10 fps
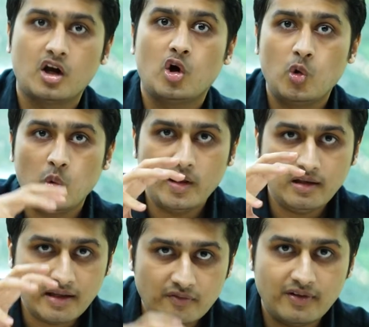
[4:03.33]
who will
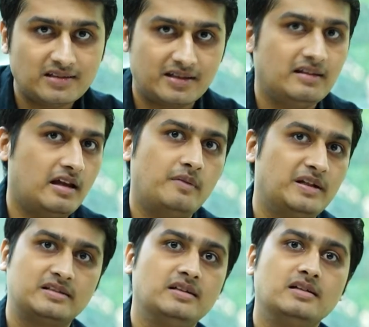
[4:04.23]
invest in their
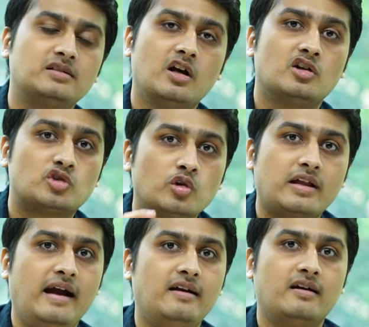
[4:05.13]
business so
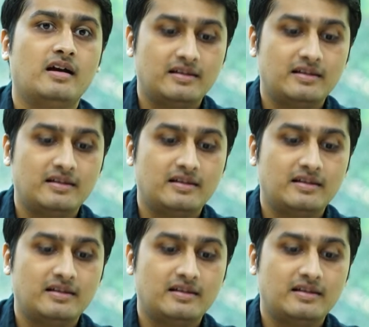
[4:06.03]
that